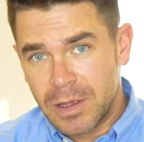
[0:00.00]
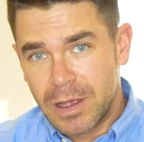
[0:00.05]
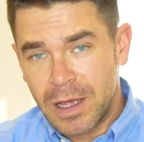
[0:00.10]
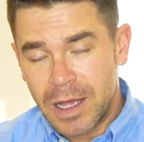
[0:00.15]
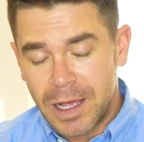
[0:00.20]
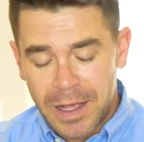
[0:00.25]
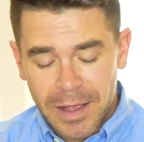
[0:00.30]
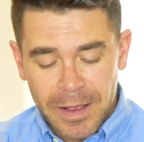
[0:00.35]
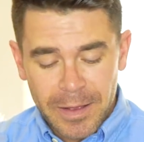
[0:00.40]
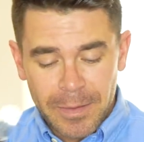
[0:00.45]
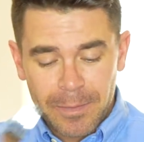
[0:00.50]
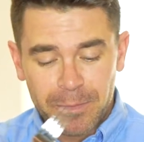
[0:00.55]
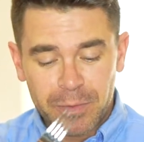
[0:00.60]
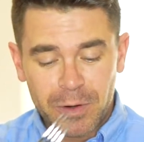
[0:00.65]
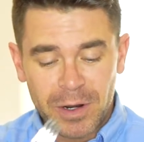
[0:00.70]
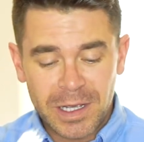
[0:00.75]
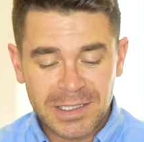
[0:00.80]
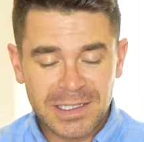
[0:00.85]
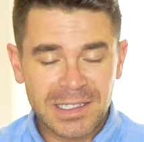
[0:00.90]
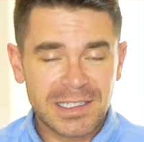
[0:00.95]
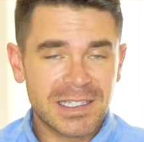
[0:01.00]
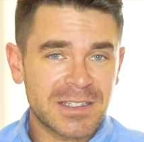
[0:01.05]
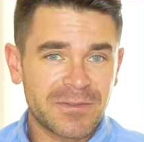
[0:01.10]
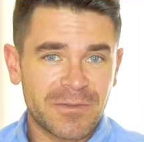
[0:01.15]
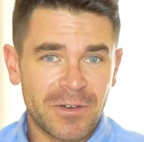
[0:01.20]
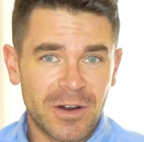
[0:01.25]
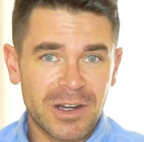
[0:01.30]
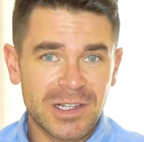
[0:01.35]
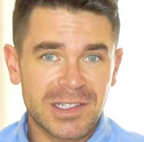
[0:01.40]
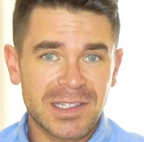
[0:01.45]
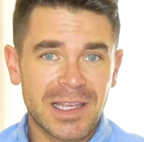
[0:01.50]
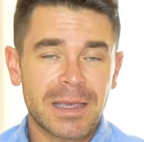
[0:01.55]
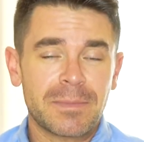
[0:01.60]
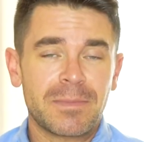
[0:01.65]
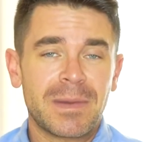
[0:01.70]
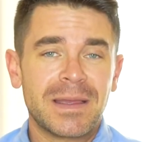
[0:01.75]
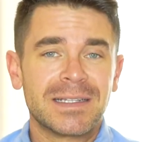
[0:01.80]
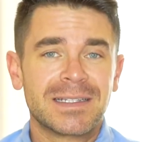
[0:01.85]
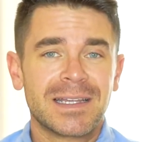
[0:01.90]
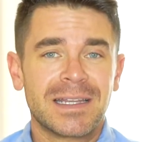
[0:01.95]
process as far as like
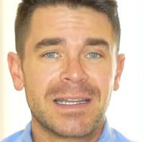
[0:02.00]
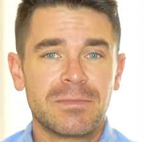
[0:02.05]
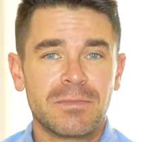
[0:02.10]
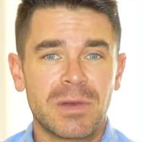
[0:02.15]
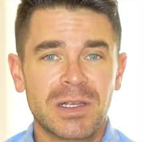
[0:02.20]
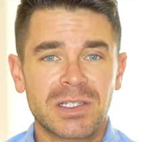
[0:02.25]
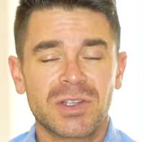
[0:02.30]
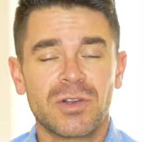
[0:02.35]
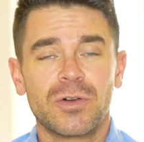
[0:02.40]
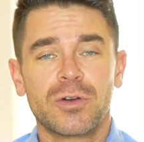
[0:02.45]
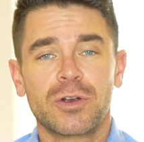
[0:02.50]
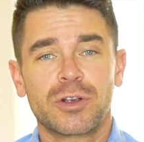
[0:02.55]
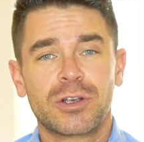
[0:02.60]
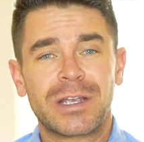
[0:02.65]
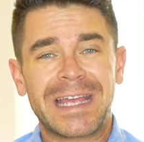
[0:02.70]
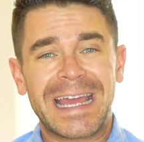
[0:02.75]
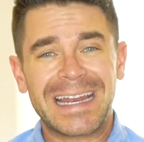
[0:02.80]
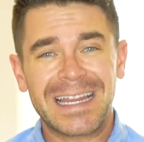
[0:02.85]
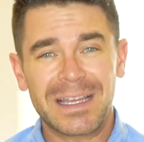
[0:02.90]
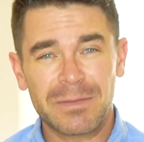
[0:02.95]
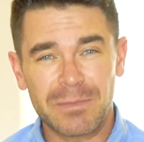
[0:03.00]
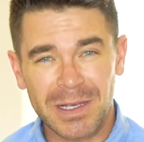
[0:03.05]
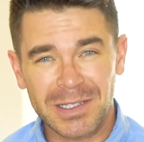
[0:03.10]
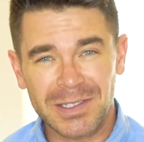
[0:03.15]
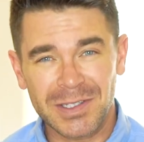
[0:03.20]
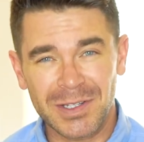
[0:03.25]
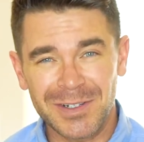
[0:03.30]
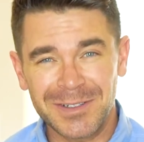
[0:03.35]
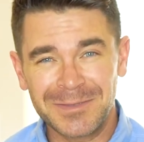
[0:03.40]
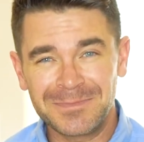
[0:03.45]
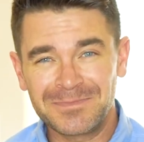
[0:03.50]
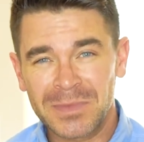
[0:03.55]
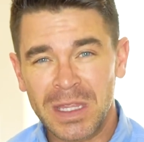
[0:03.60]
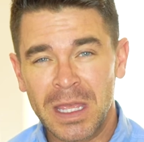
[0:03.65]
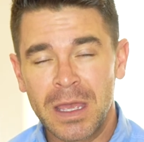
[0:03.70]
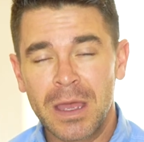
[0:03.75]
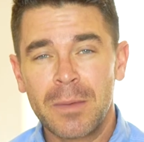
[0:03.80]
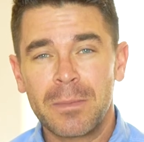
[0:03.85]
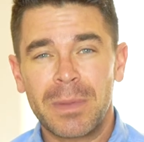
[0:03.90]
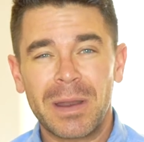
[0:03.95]
maintaining muscle or gaining muscle,
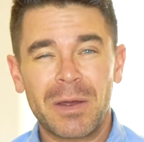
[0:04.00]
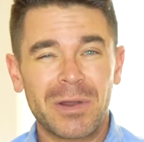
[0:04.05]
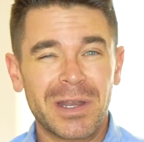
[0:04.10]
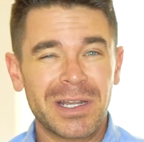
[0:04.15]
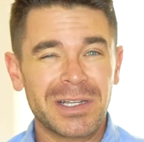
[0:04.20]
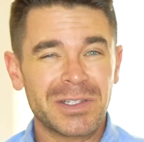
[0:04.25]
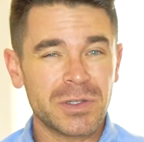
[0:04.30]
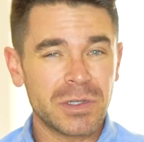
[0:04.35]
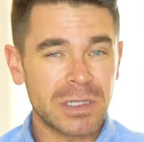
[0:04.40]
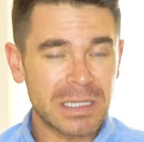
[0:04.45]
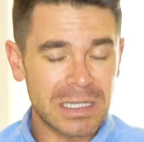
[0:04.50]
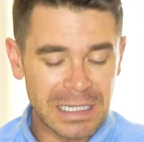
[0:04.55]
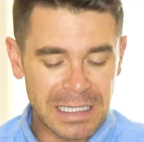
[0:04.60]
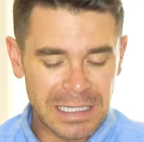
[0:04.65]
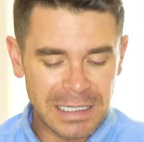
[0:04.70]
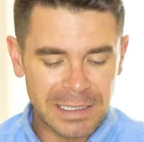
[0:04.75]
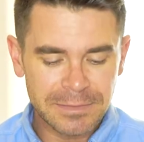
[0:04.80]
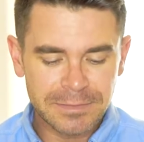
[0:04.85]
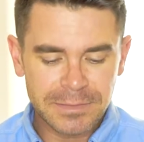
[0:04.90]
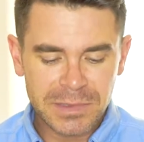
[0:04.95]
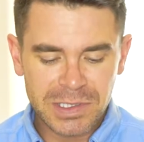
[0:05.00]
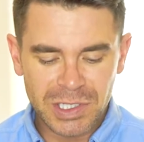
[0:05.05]
but I want to do it lean.